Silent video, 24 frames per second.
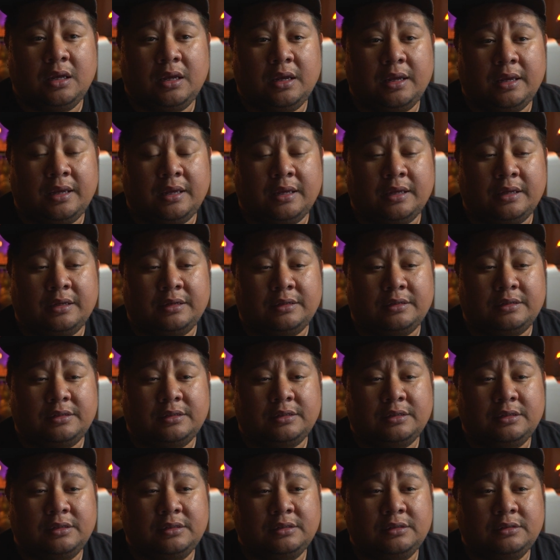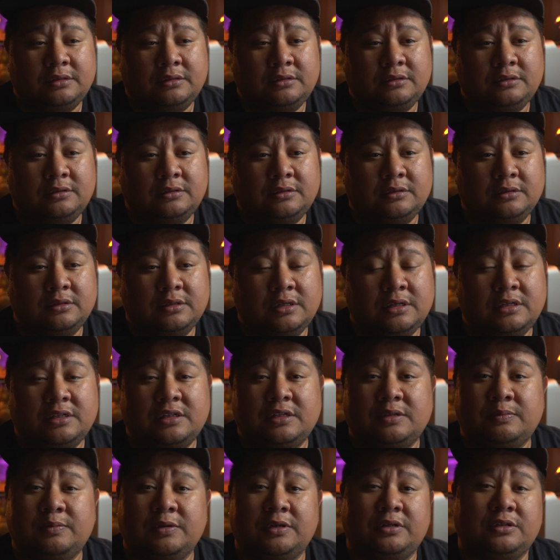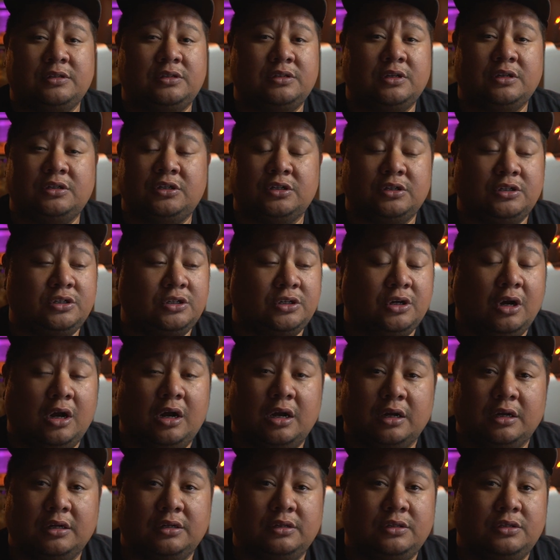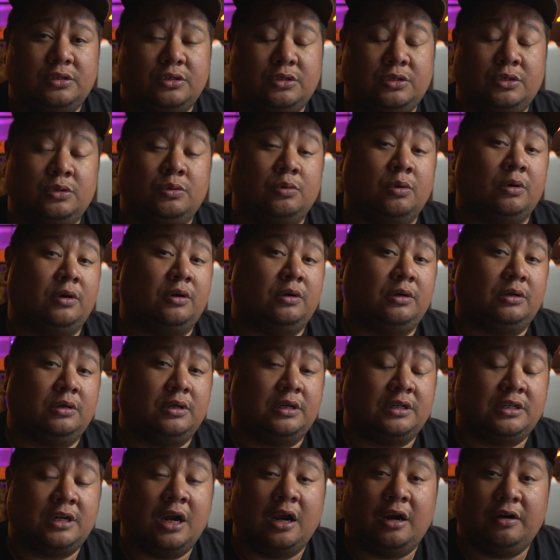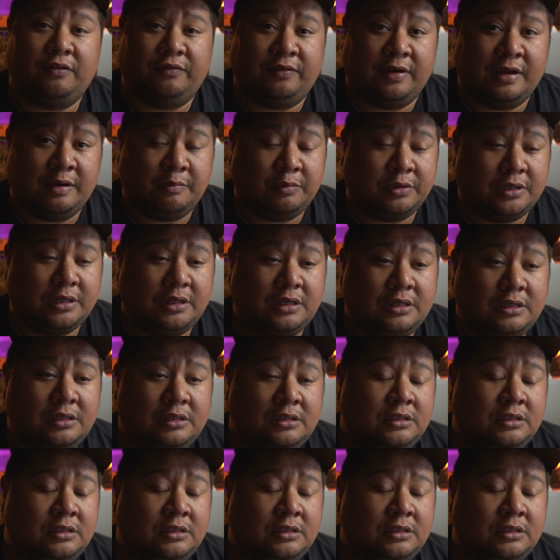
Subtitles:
And this has been such a shock to our entire family.